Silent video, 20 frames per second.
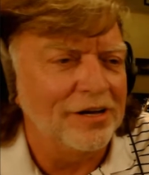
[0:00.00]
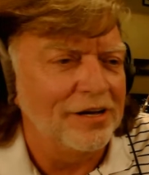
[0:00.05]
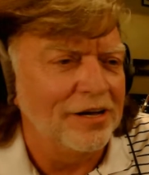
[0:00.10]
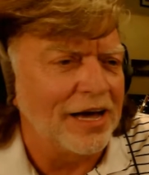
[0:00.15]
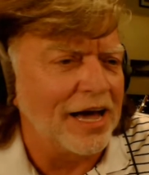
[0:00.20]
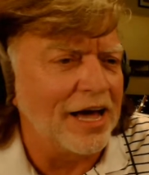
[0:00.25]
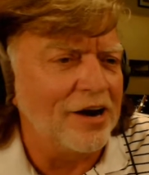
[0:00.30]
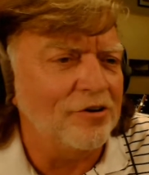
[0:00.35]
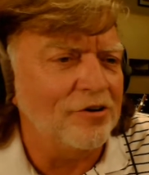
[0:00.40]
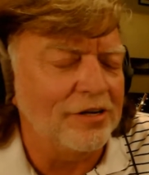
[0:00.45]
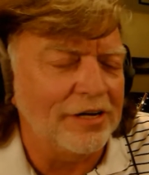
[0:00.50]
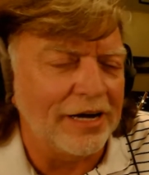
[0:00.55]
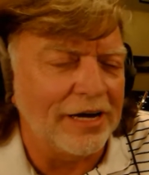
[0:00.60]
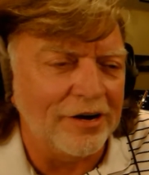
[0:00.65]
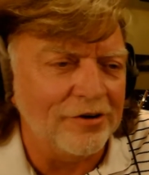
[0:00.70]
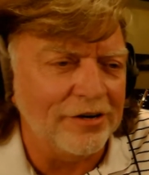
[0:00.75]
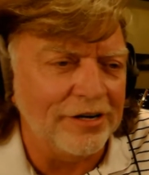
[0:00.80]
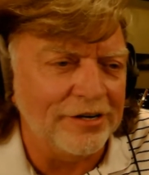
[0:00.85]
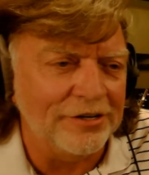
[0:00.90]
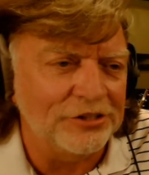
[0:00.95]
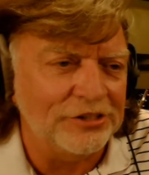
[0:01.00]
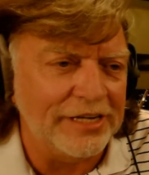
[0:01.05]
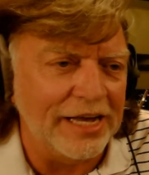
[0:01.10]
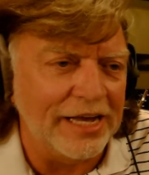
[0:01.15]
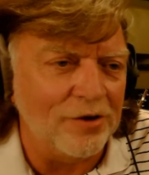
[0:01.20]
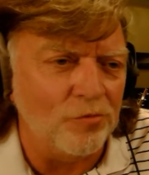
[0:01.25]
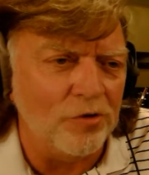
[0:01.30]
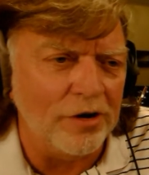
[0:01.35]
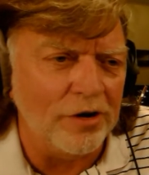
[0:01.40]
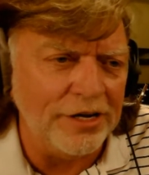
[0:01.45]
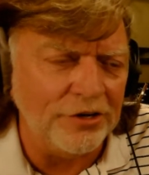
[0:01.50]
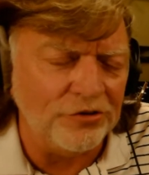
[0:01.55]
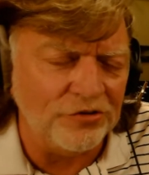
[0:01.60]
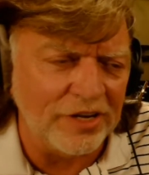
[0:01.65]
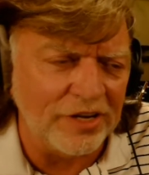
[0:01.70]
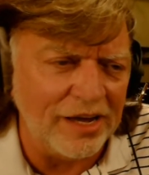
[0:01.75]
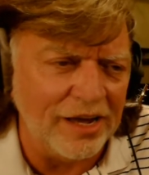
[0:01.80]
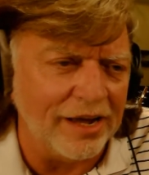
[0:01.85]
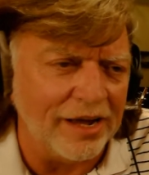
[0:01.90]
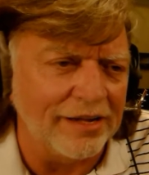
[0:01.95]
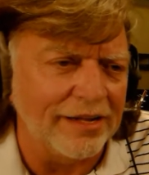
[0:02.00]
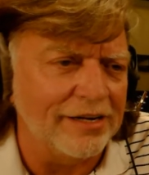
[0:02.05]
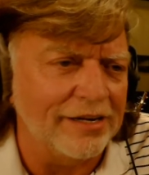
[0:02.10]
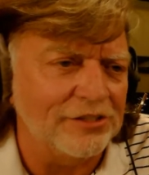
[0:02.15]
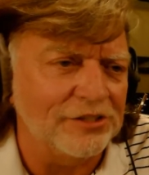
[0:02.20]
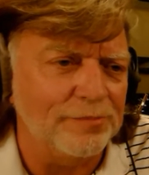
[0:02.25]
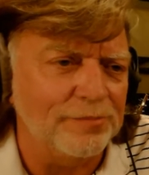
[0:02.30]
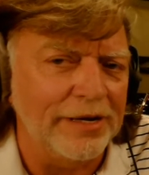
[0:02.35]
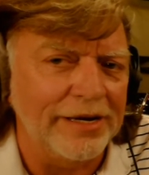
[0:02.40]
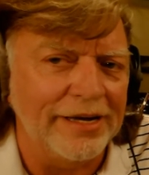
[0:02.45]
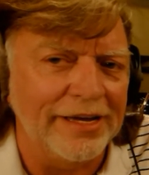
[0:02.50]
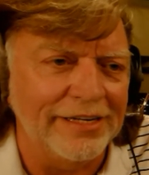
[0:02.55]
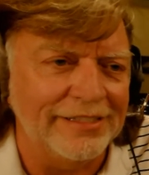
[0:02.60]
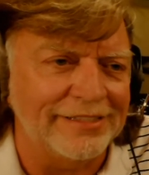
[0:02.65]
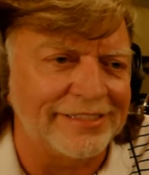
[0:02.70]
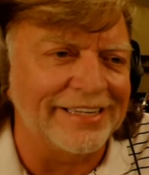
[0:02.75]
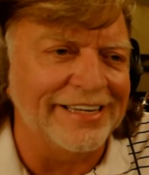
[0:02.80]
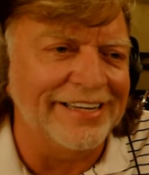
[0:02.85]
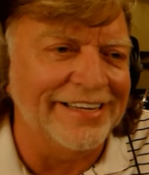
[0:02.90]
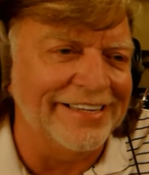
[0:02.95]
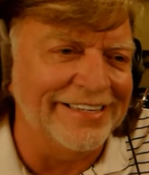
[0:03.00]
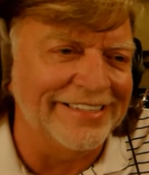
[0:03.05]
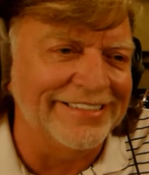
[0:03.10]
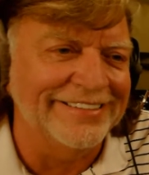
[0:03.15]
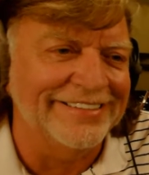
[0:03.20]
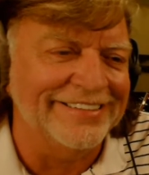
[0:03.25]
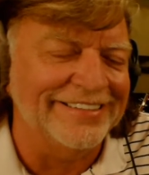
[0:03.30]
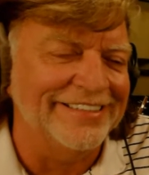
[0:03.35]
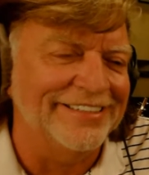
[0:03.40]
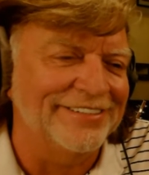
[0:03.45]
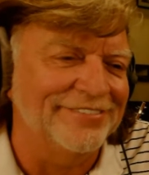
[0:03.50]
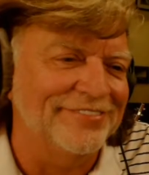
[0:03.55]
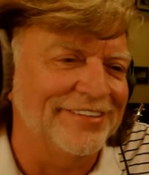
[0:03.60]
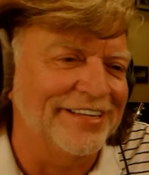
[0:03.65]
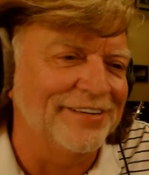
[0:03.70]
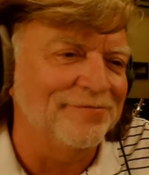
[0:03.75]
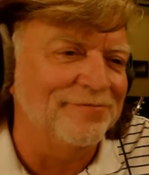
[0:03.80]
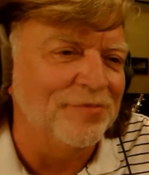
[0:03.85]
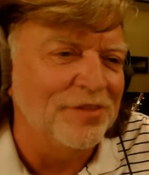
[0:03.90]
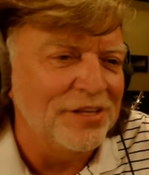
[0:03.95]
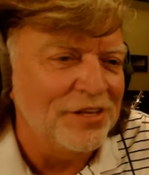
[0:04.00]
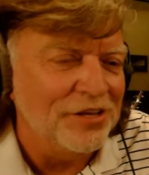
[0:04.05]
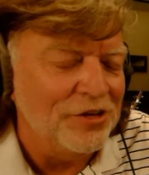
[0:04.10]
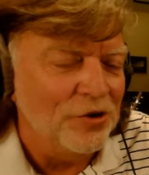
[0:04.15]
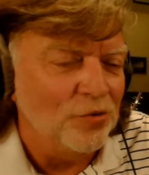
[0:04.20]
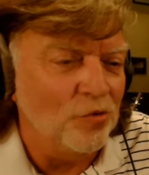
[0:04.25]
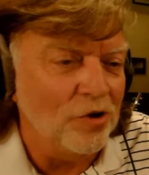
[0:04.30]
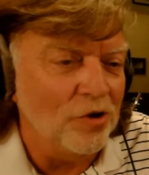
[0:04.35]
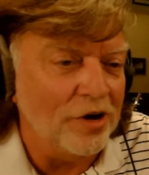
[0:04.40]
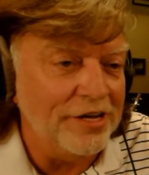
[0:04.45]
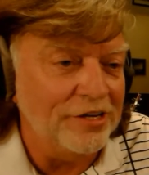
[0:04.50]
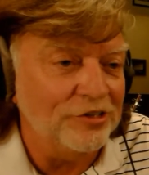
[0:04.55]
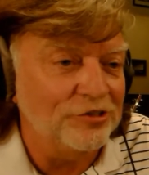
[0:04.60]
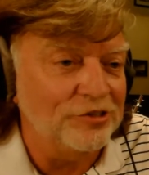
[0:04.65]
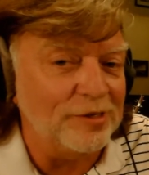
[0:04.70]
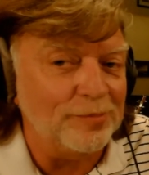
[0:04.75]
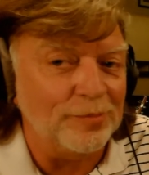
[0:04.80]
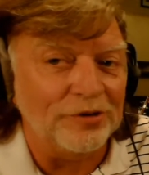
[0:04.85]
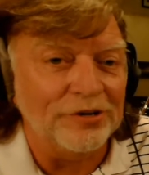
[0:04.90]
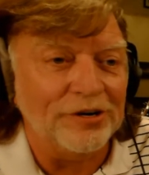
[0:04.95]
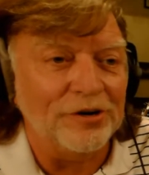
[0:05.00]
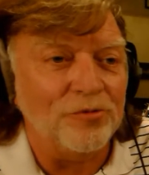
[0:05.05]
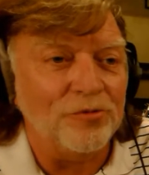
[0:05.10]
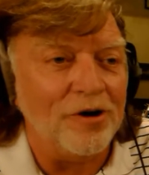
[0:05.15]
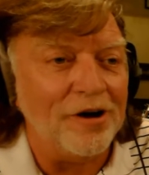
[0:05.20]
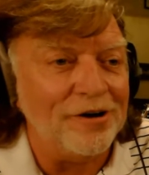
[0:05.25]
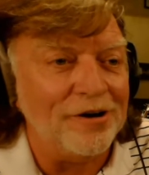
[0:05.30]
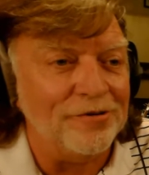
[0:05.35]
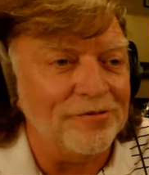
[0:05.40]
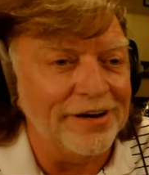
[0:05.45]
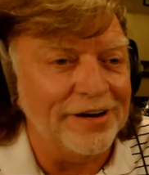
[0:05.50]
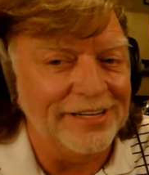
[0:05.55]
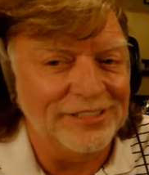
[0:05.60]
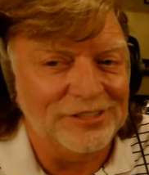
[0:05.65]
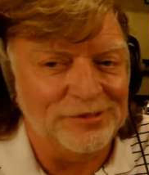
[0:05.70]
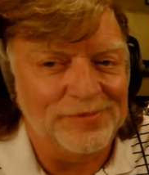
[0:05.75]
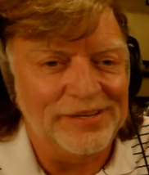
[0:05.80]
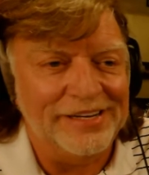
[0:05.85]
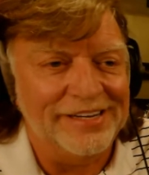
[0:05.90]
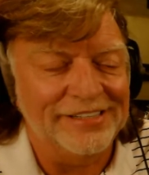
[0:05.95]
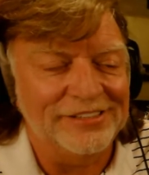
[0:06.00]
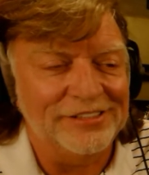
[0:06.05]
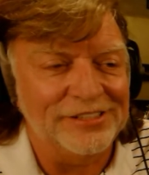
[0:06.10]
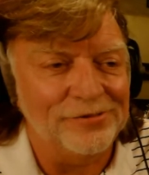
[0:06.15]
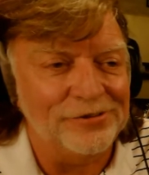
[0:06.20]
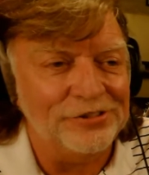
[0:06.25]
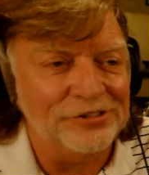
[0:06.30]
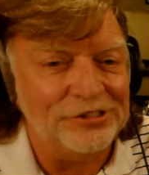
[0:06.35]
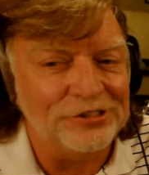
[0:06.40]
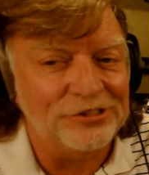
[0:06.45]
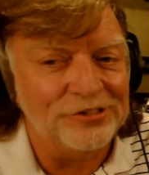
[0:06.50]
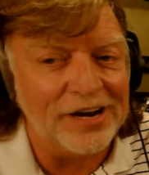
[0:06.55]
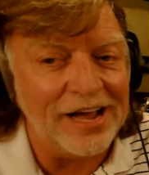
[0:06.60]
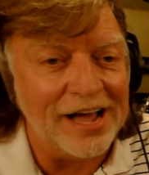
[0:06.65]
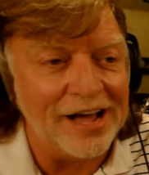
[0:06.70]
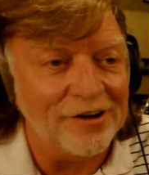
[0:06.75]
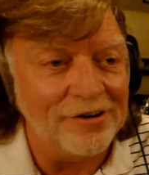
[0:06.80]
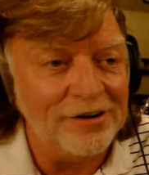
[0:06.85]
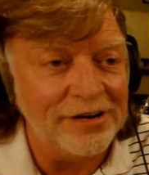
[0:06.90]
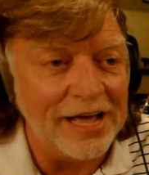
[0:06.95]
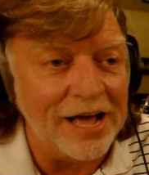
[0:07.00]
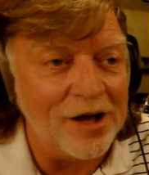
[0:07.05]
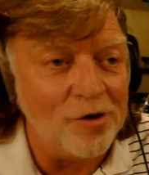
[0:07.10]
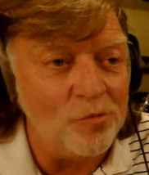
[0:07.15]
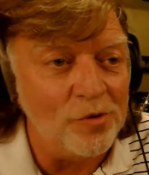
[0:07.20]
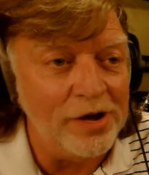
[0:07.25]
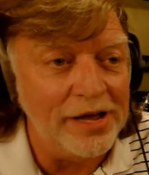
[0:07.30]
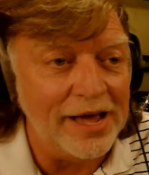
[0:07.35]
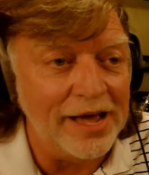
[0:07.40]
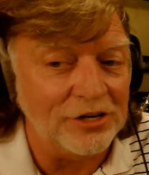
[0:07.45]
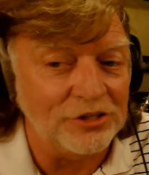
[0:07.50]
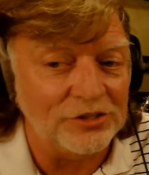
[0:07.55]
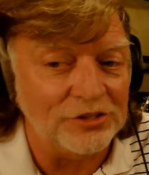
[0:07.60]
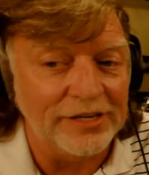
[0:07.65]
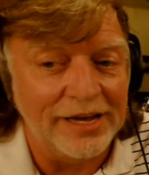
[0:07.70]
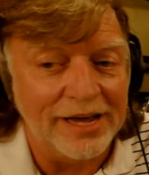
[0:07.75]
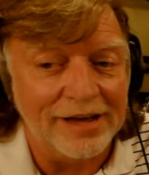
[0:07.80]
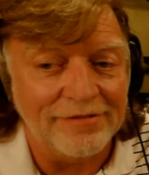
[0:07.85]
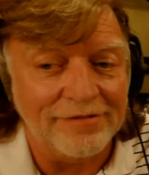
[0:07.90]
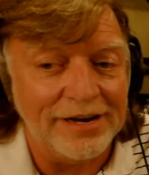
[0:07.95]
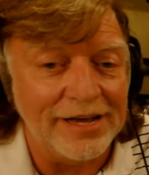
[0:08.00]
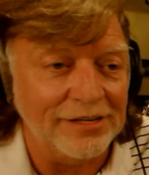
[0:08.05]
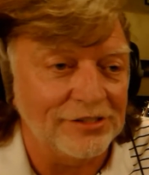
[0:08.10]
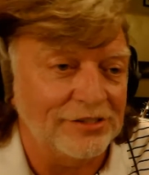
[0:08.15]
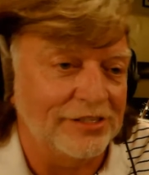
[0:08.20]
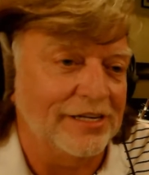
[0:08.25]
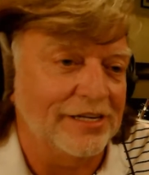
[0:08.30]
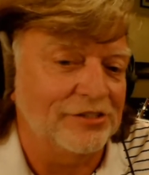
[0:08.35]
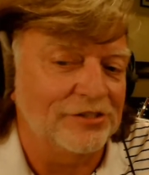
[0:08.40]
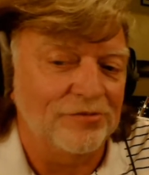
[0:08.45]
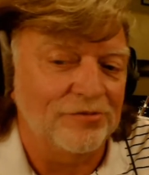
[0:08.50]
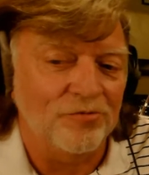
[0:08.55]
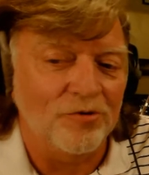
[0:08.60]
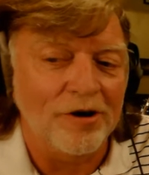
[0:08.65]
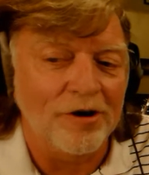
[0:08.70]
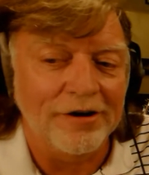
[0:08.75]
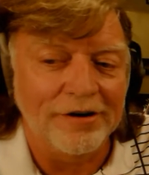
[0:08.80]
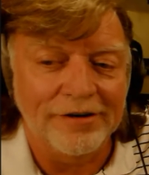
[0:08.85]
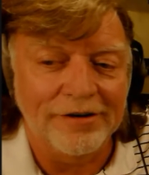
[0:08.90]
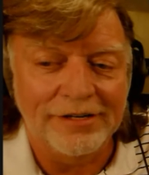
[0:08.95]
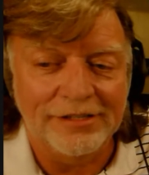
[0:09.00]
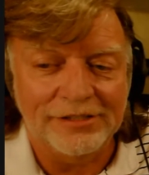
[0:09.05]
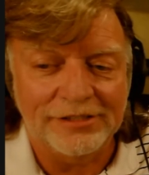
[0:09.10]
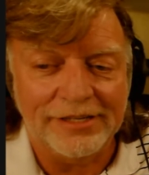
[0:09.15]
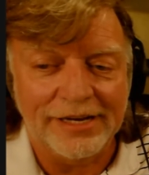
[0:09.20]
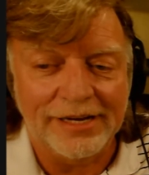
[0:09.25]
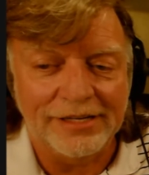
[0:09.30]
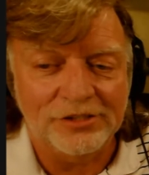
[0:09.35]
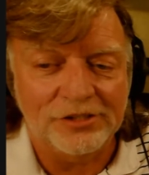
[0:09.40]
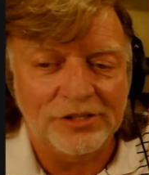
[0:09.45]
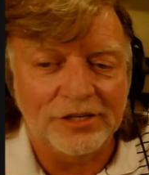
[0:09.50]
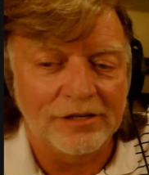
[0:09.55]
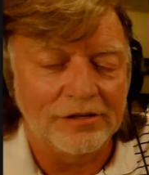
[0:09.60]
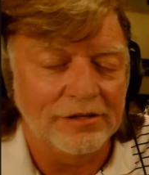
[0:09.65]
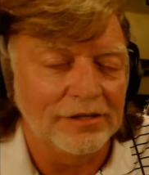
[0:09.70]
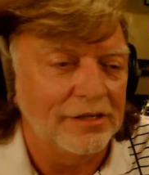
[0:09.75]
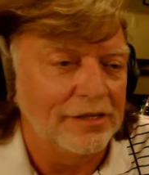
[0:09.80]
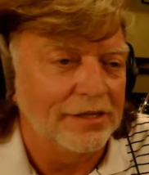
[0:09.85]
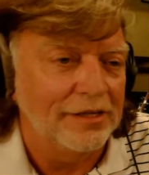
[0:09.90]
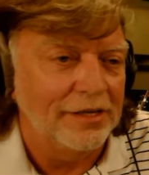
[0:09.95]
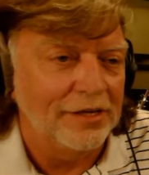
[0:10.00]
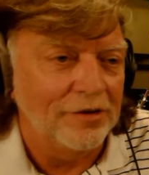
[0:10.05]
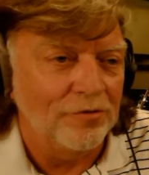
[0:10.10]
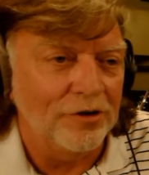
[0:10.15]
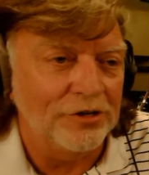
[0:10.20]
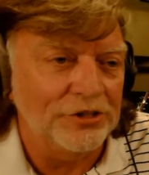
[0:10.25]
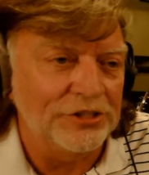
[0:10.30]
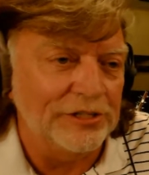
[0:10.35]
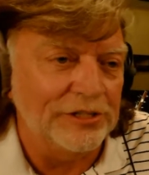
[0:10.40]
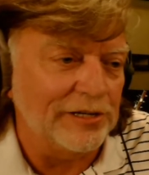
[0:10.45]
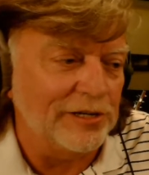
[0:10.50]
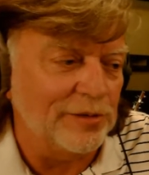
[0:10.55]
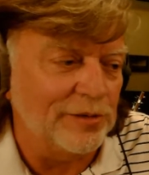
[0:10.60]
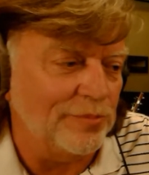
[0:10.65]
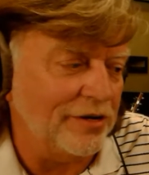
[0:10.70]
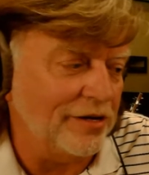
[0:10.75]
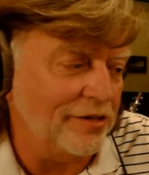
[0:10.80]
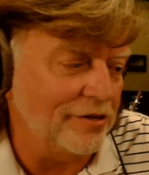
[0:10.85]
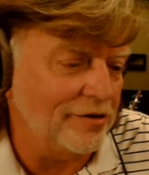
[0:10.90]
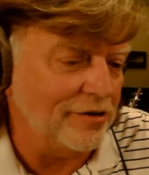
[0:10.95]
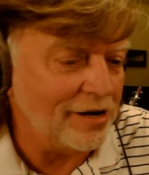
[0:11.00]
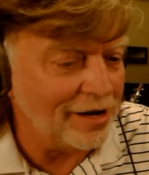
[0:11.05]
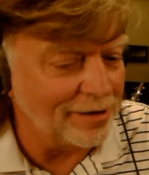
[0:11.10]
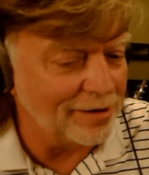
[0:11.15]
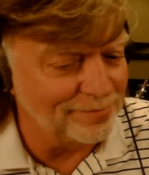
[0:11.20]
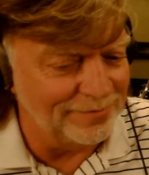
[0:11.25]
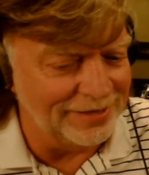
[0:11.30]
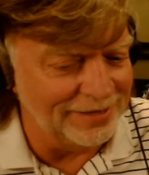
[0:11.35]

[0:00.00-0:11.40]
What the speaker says: I don't understand. What are you saying? That doesn't make any sense. I'm like, "Well, you tripled our water rates because there was a drought. Now we actually have an excess of water in the state. So why don't you hook a brother up?"